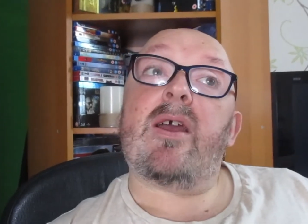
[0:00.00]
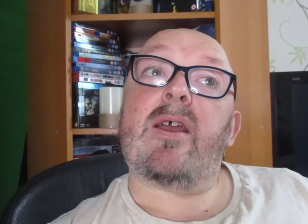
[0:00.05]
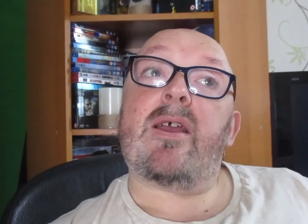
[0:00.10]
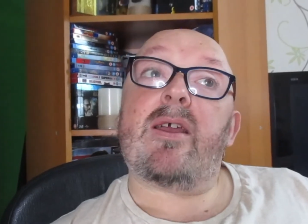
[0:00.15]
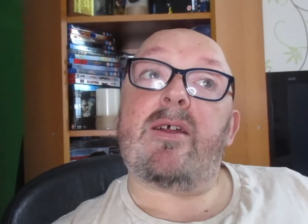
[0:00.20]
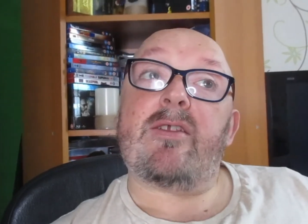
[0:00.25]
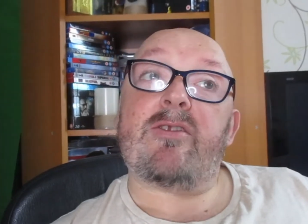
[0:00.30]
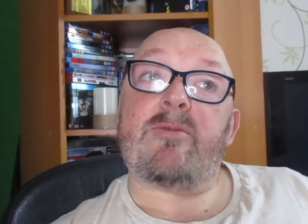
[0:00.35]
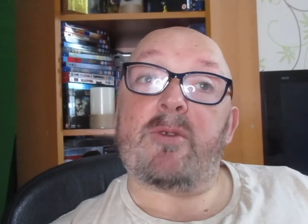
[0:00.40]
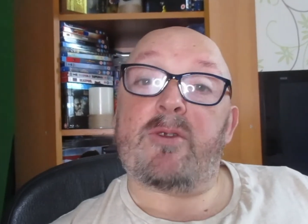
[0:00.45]

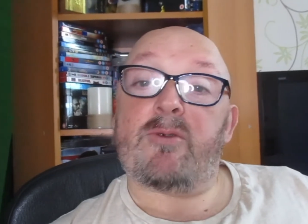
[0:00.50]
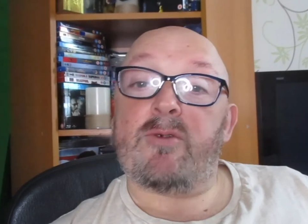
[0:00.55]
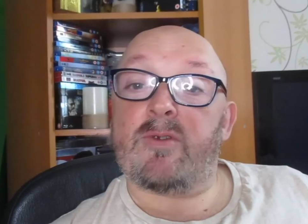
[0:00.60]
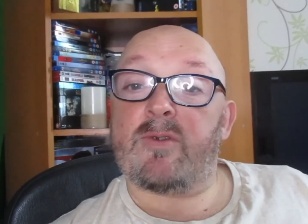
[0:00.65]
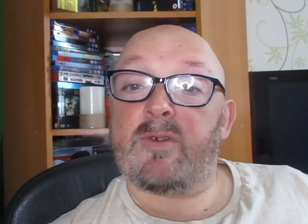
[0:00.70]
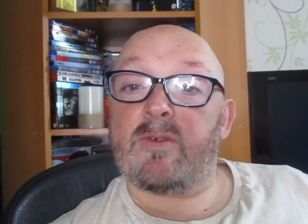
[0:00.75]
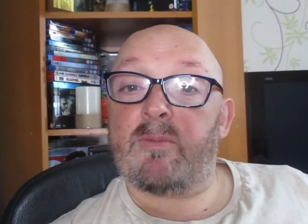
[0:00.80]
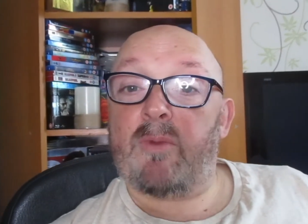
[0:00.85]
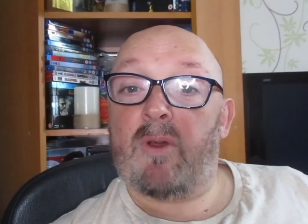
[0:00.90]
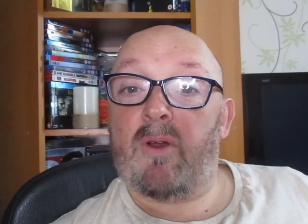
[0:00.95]
Canterbury
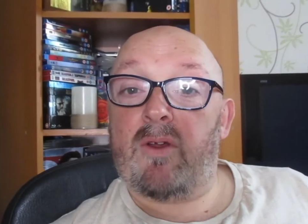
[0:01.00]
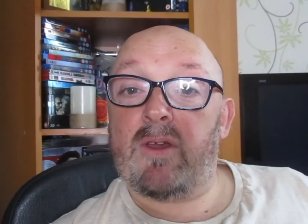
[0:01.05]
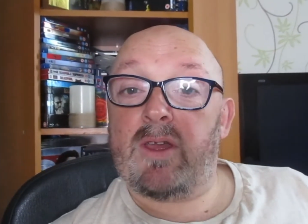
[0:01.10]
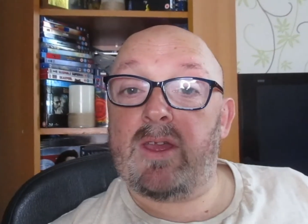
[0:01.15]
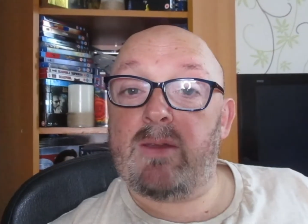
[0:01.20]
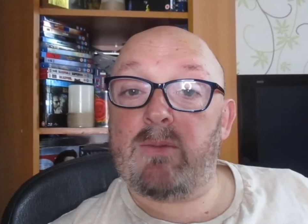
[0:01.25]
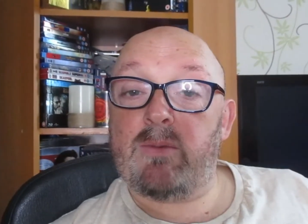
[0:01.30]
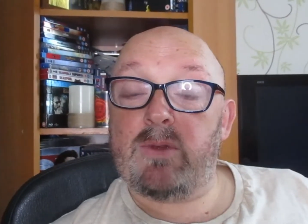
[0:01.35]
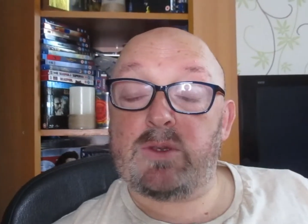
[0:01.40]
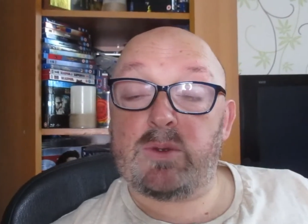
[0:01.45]
Christmas
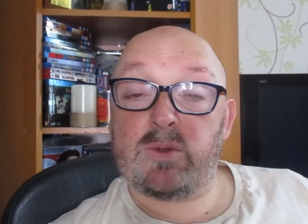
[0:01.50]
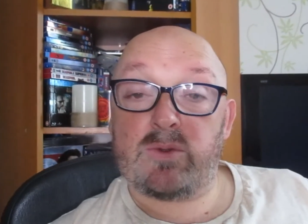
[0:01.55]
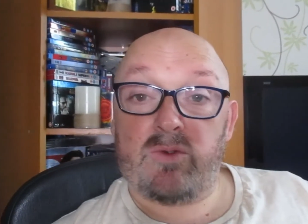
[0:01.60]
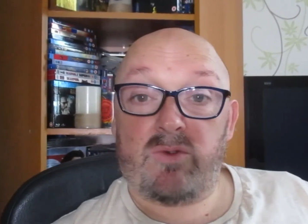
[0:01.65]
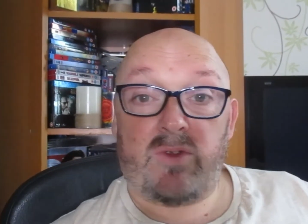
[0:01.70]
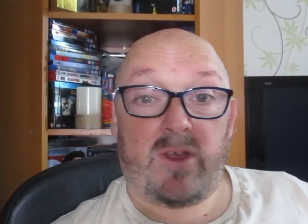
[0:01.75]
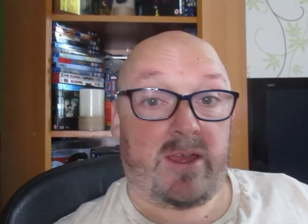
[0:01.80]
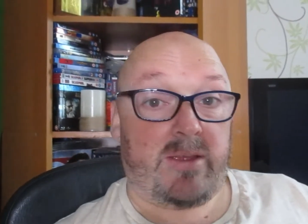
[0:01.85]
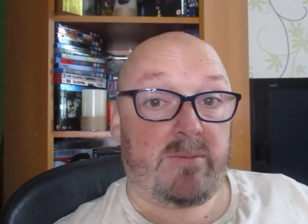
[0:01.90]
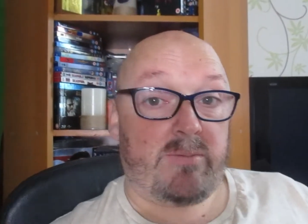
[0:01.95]
market which was
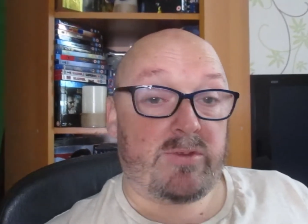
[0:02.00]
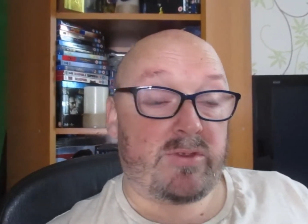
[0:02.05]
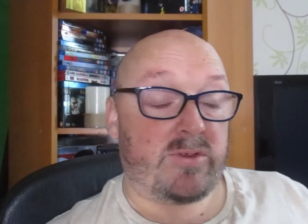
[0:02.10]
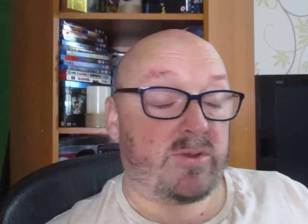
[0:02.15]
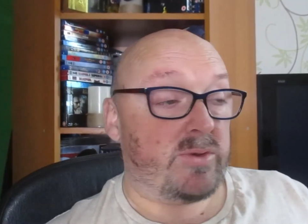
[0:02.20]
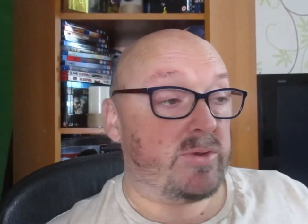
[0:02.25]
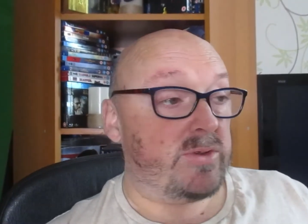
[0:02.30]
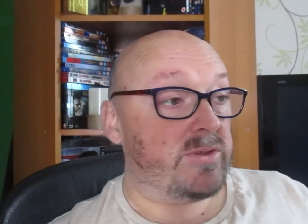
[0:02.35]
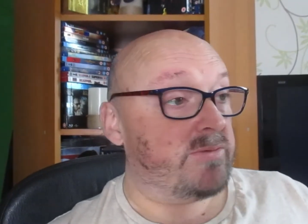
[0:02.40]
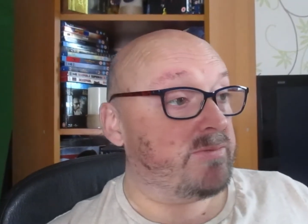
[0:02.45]
alright was
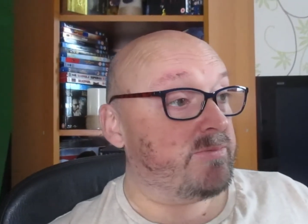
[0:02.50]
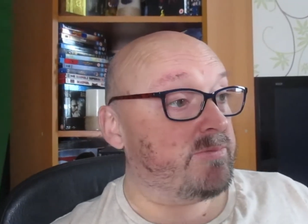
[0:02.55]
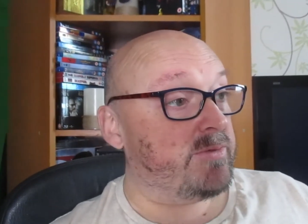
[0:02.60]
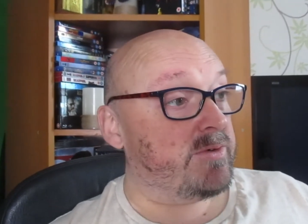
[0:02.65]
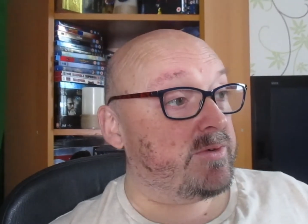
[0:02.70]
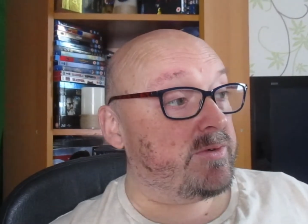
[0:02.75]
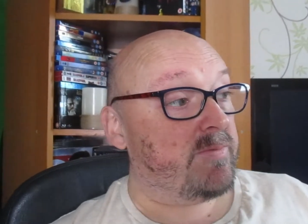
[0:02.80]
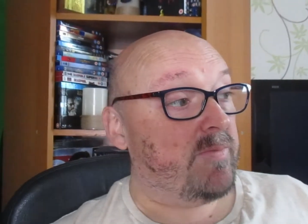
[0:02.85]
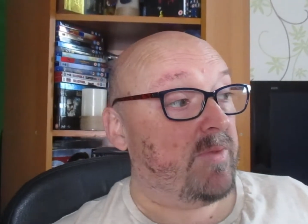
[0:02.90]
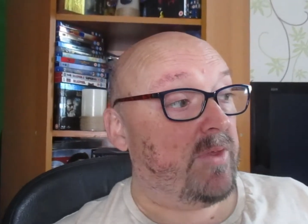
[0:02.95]
good
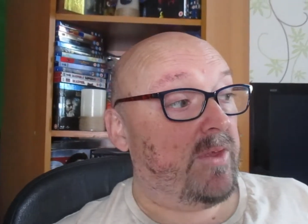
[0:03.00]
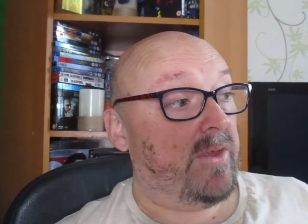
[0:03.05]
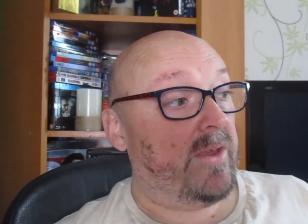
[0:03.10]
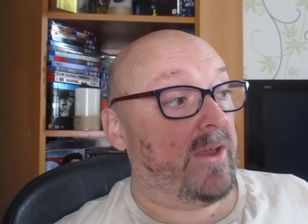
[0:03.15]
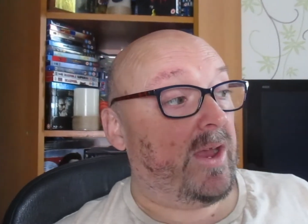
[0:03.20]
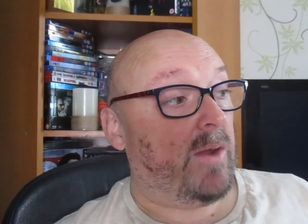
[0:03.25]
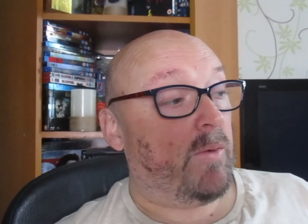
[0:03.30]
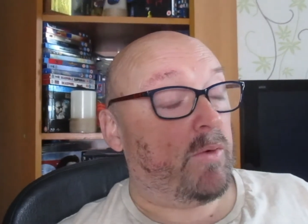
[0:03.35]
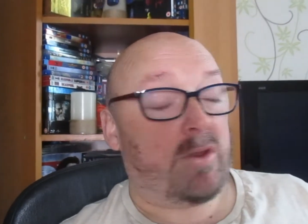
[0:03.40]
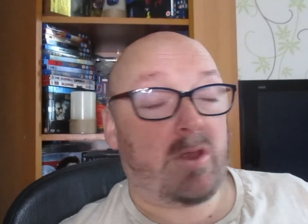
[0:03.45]
but
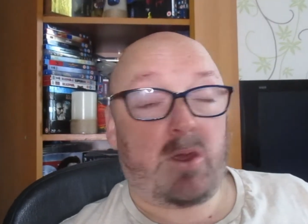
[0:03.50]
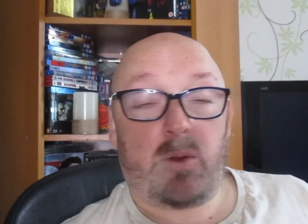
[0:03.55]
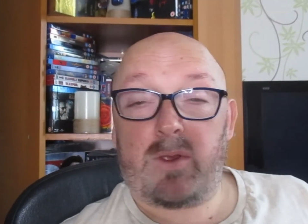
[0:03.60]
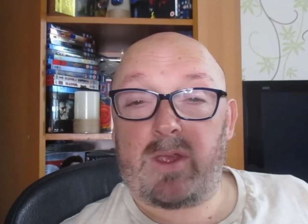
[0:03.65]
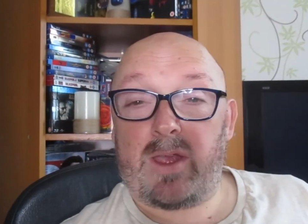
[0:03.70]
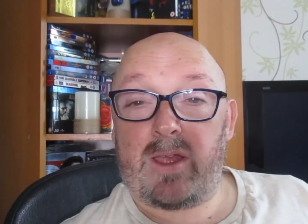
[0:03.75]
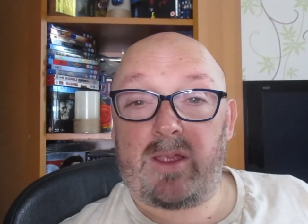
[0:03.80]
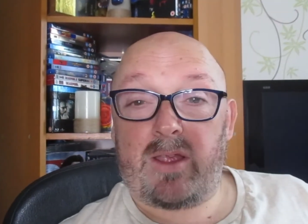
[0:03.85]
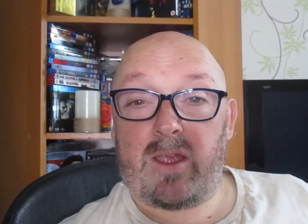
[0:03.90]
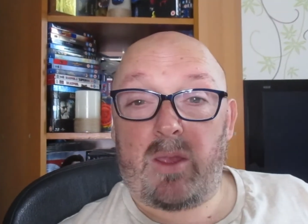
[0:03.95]
I want to
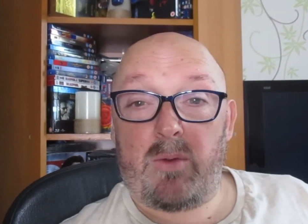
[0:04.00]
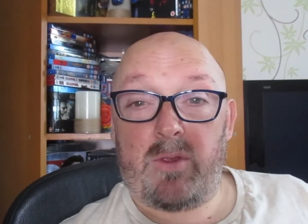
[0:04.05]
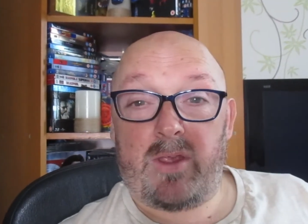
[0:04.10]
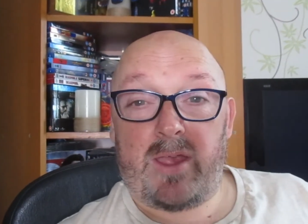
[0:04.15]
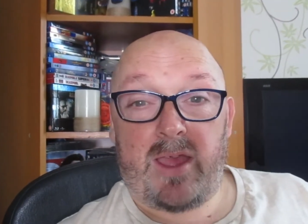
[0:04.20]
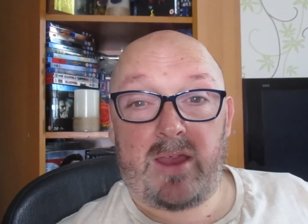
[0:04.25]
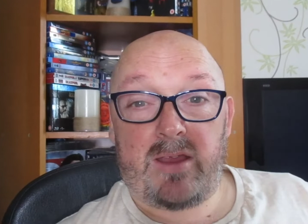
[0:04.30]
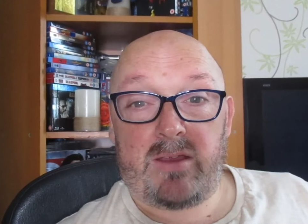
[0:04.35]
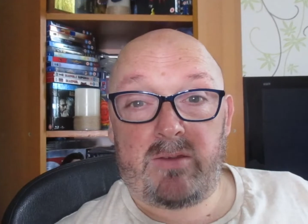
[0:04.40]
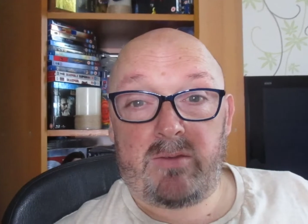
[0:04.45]
get, go
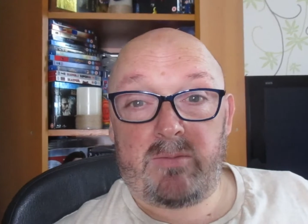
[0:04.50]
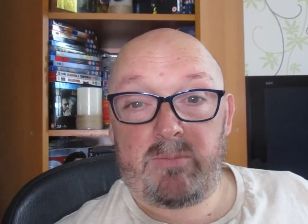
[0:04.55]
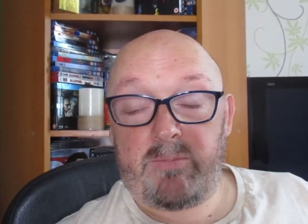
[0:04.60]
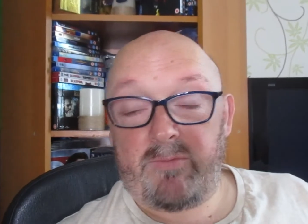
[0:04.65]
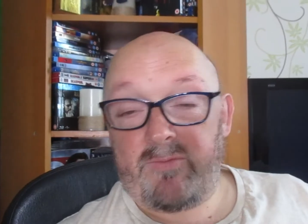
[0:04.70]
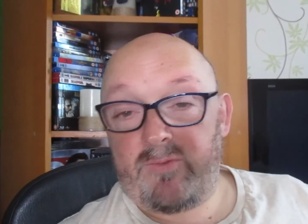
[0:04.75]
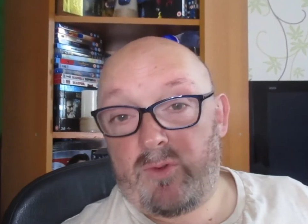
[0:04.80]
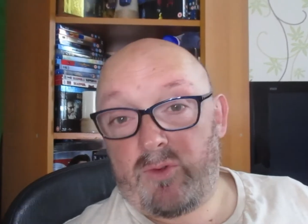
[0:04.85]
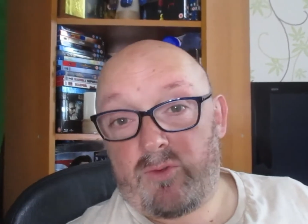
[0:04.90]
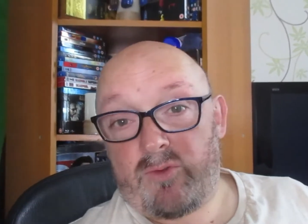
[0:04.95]
again
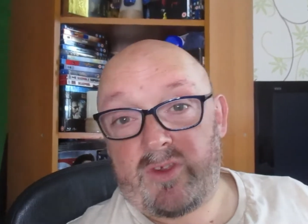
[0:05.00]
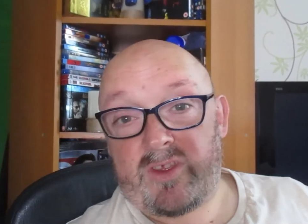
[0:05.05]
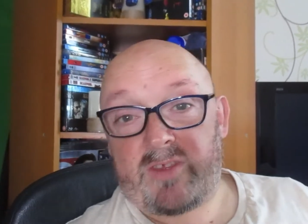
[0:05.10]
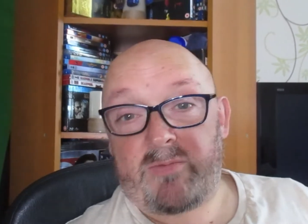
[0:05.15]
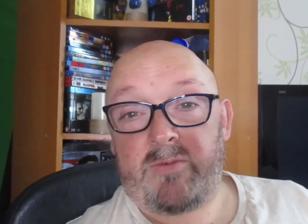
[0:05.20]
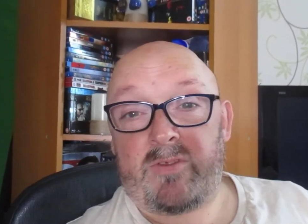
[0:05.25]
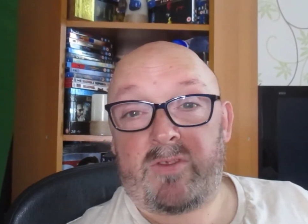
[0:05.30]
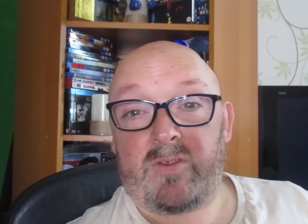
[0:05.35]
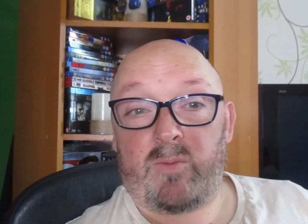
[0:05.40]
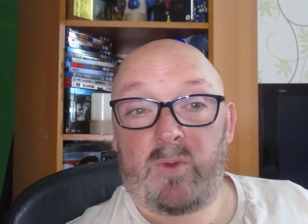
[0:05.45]
before
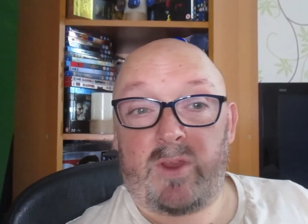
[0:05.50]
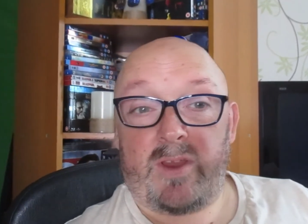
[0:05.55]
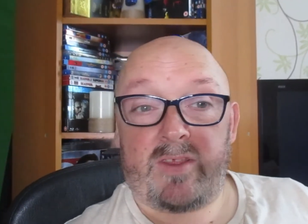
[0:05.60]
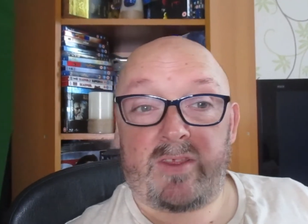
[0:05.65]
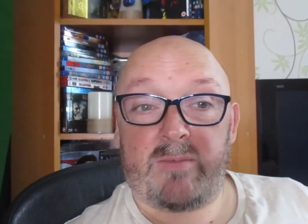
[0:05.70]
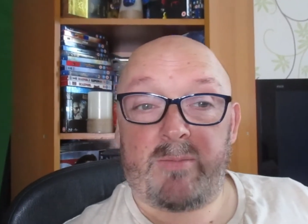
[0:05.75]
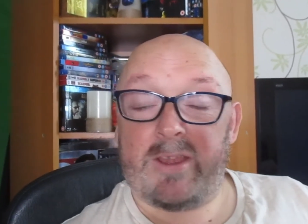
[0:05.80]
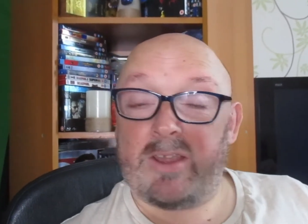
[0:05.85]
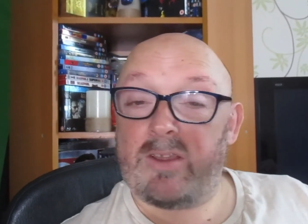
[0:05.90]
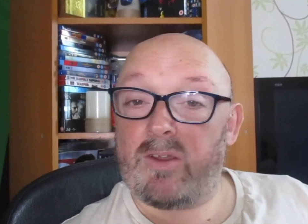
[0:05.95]
Christmas when
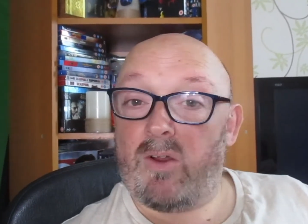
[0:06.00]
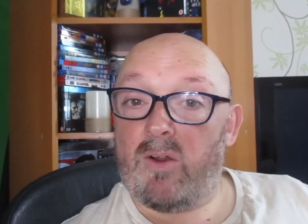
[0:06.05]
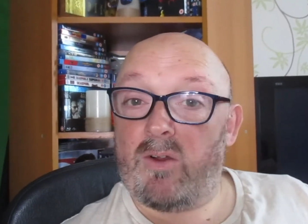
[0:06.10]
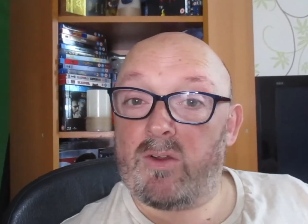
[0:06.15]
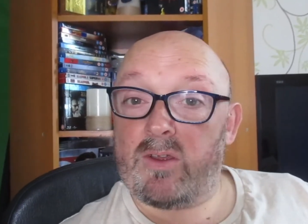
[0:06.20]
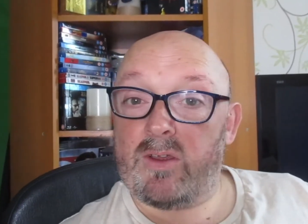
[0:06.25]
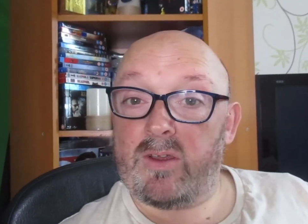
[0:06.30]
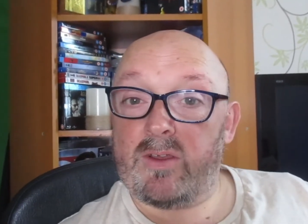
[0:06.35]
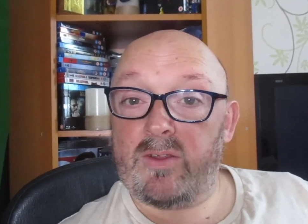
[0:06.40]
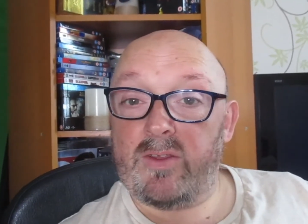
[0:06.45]
it's a bit
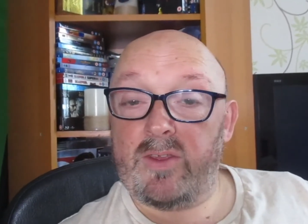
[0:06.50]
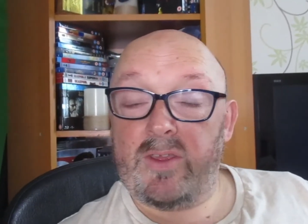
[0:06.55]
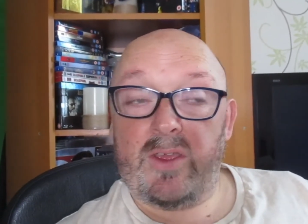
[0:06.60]
darker